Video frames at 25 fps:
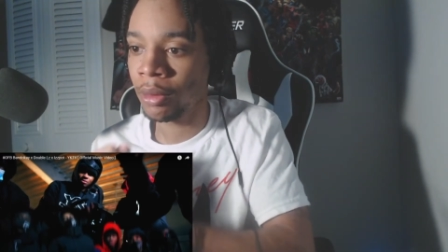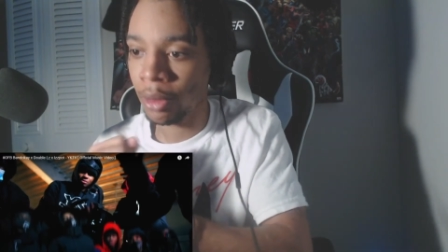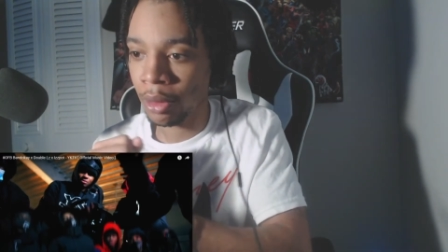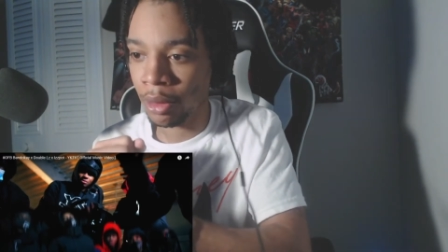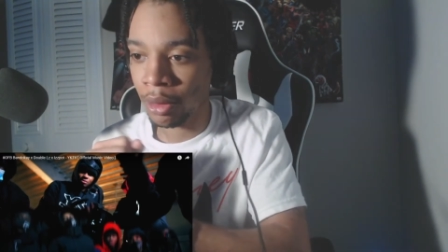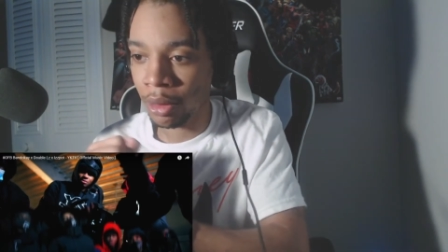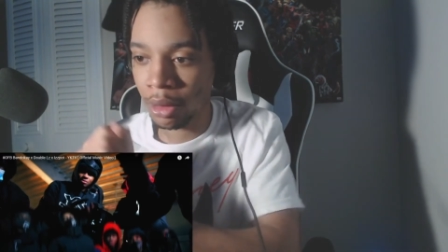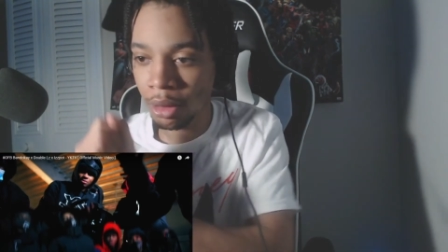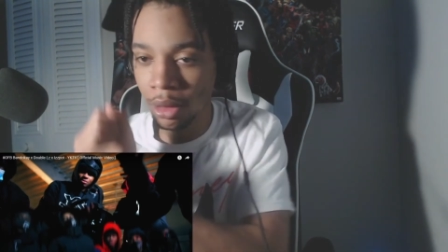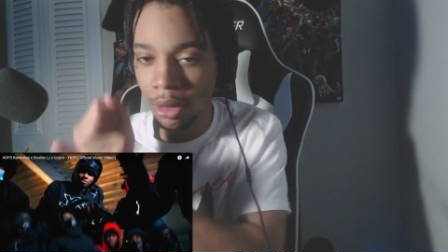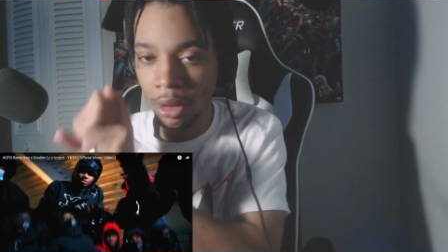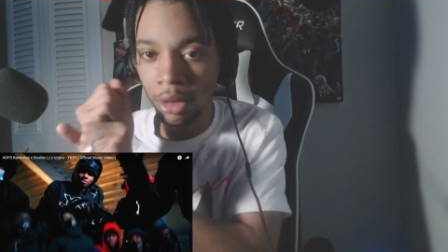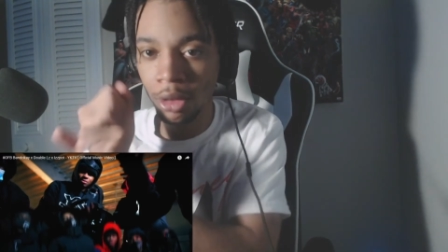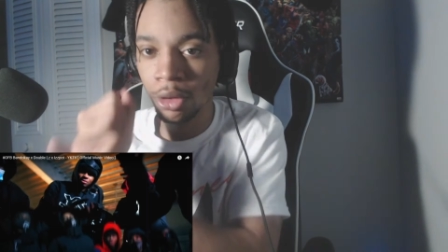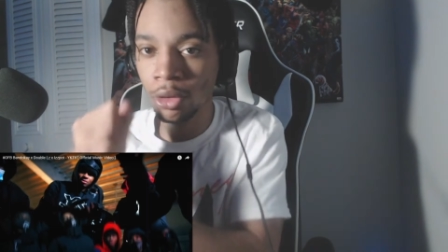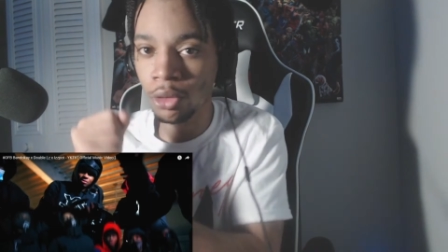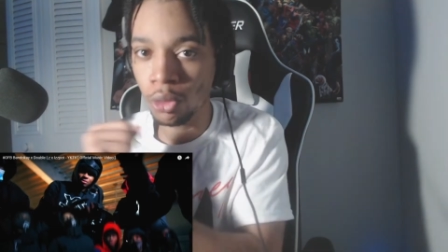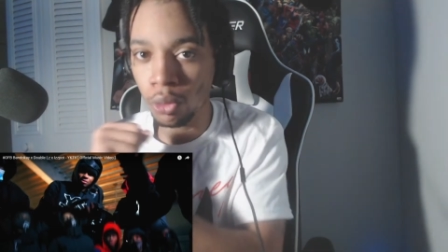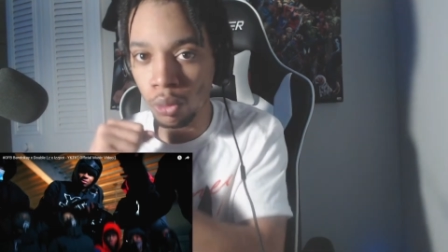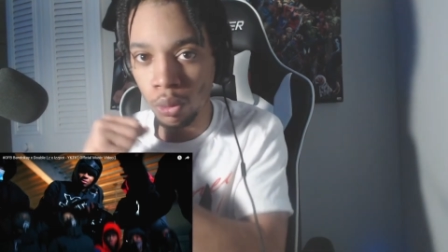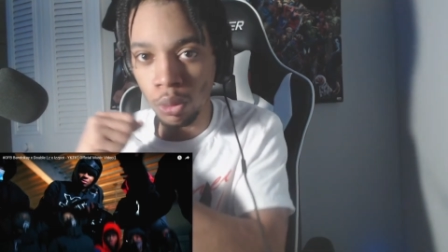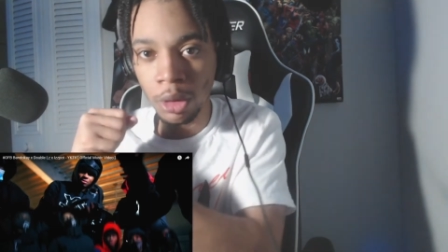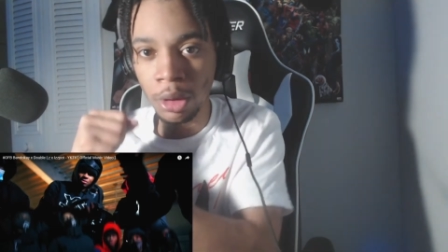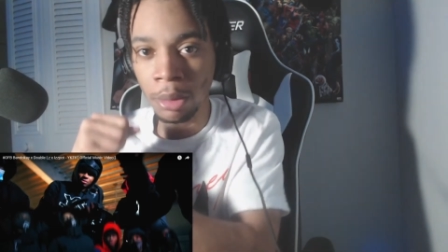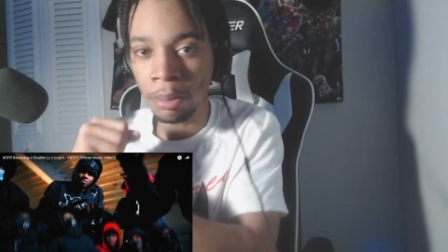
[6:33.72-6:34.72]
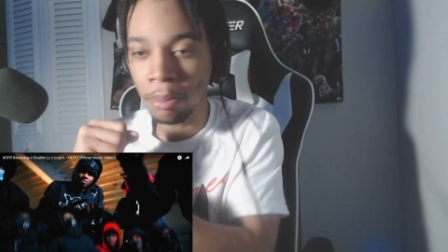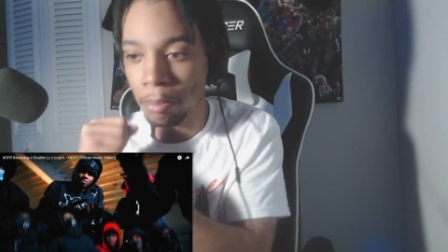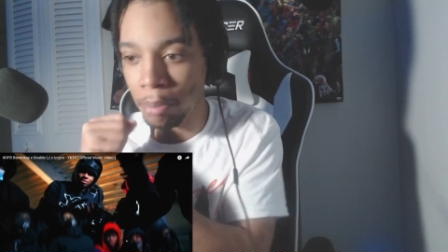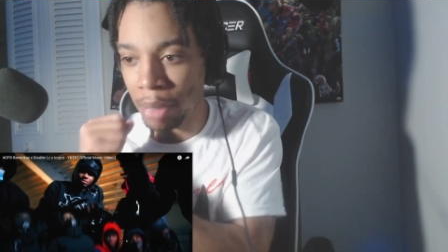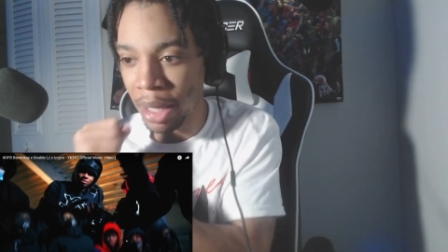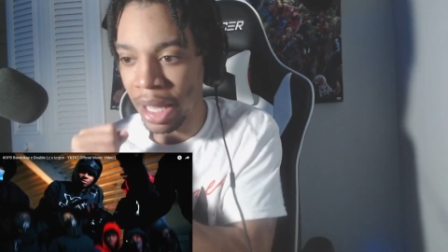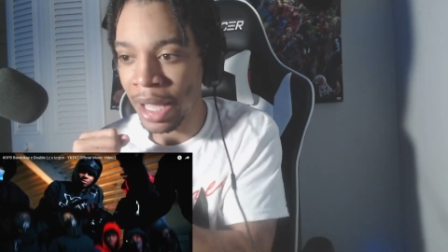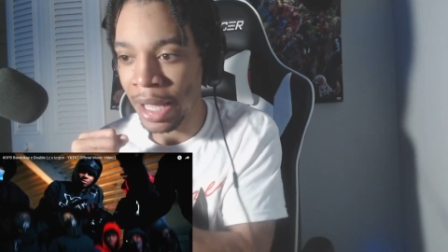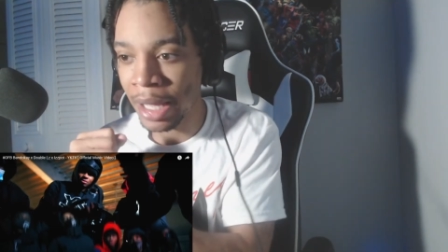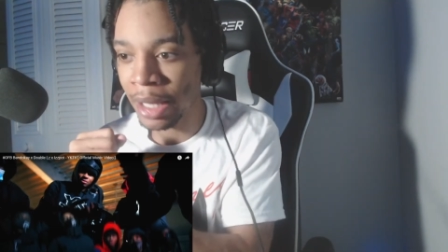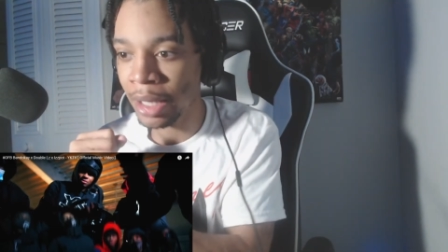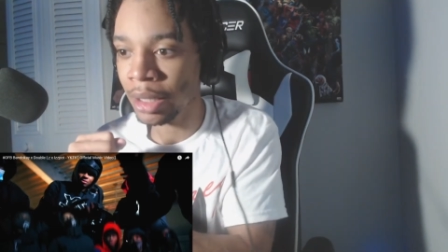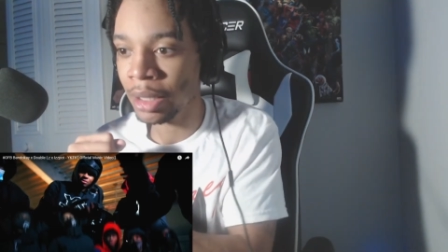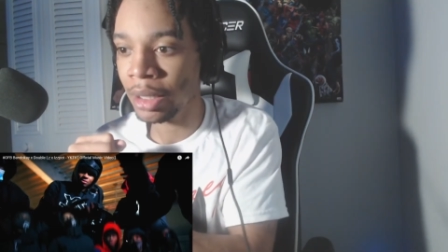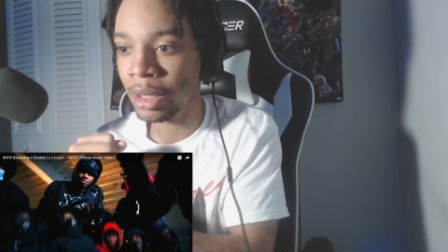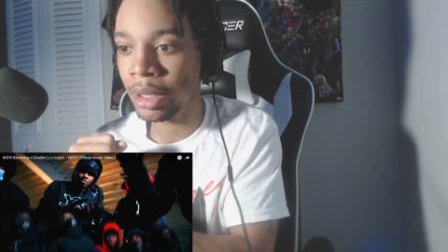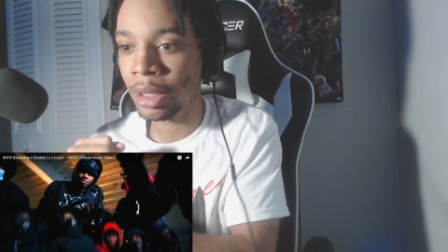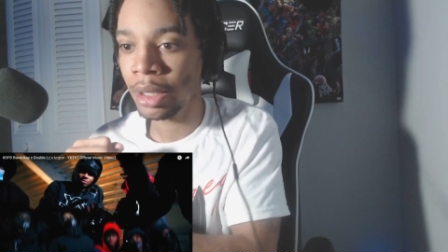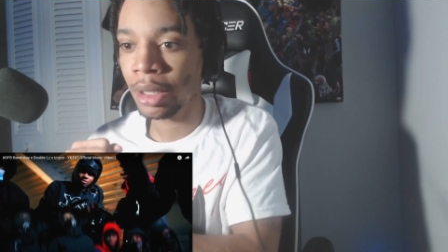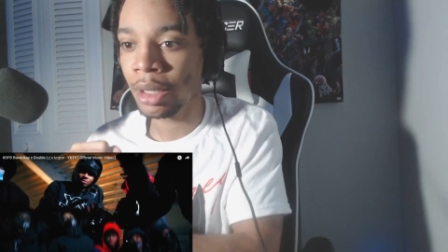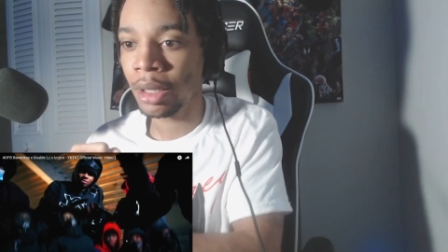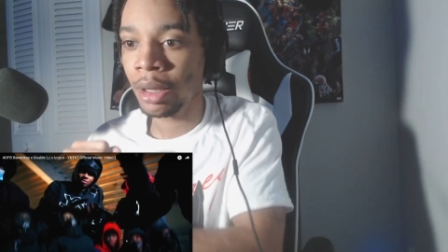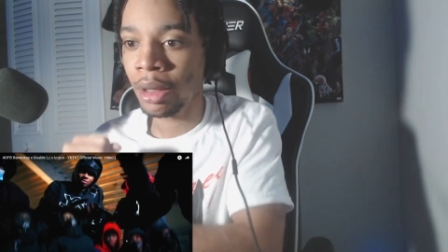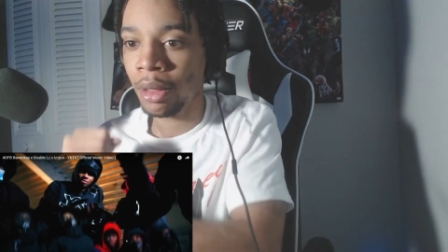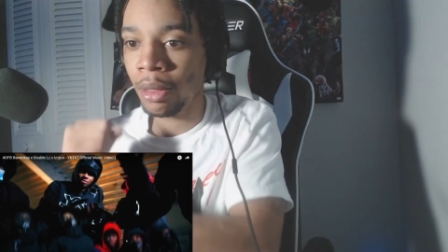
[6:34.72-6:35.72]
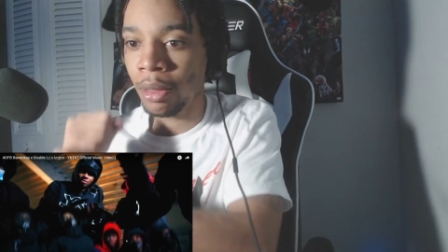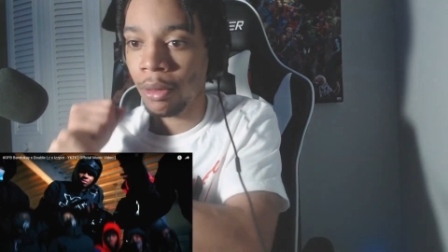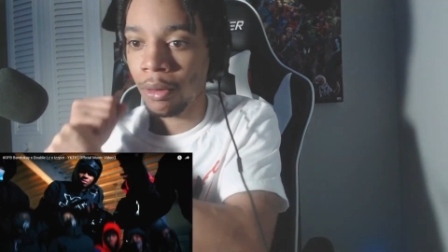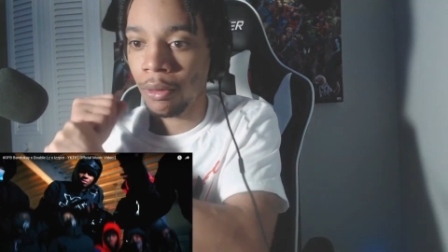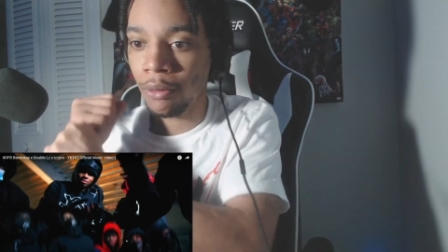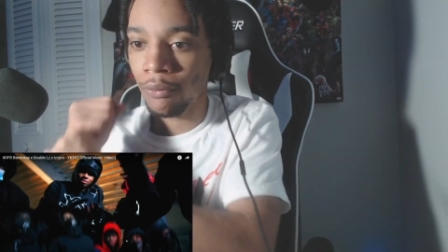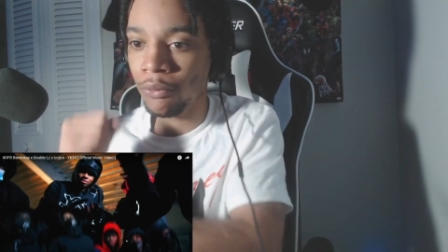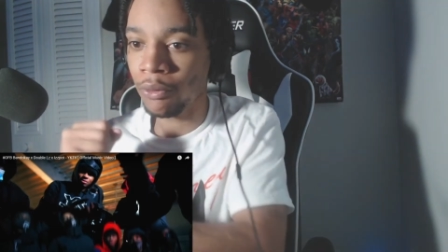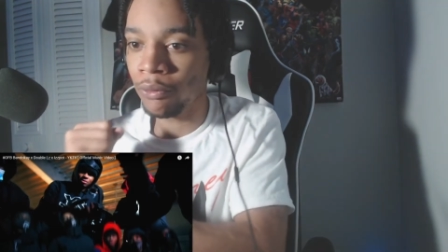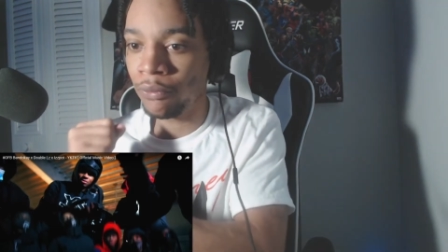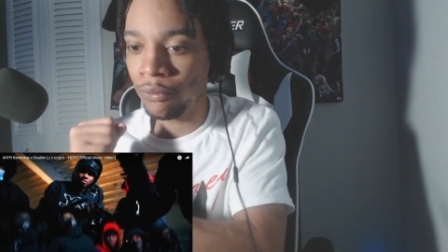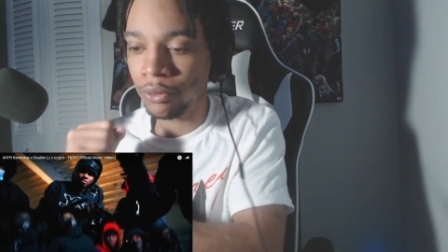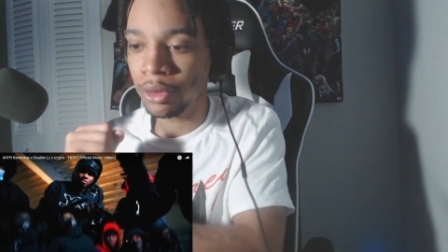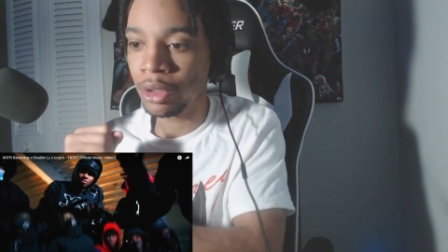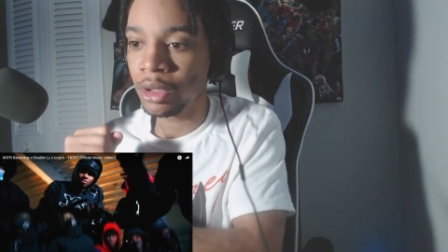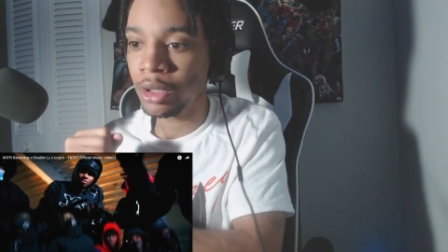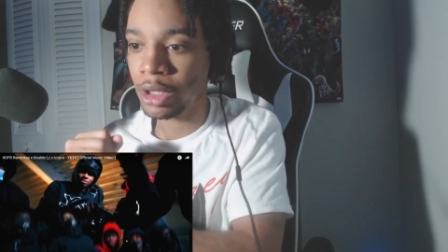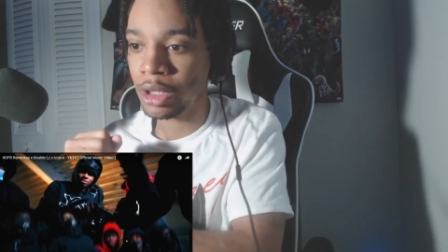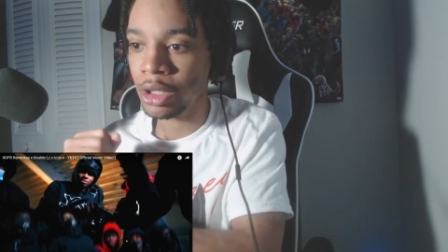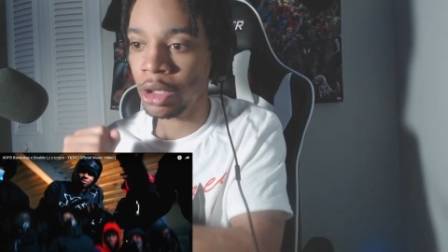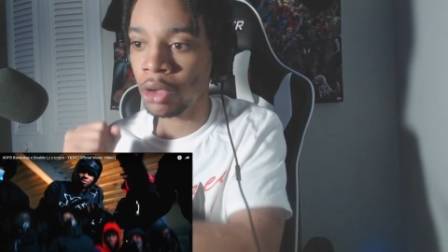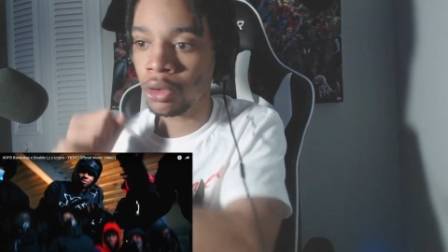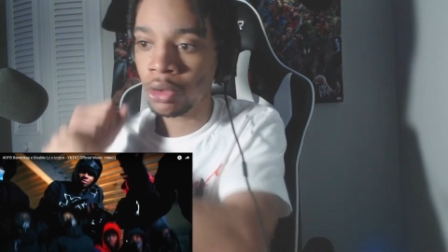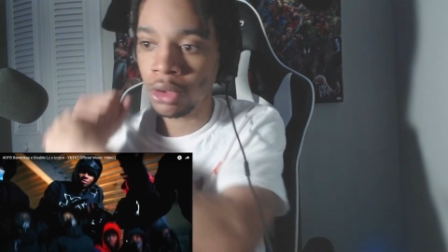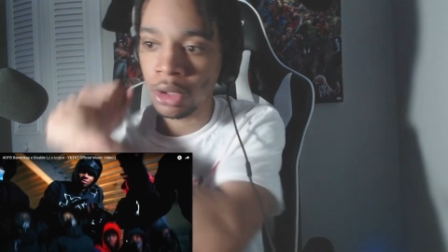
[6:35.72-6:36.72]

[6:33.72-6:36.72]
the little wooden bat from Flintstones,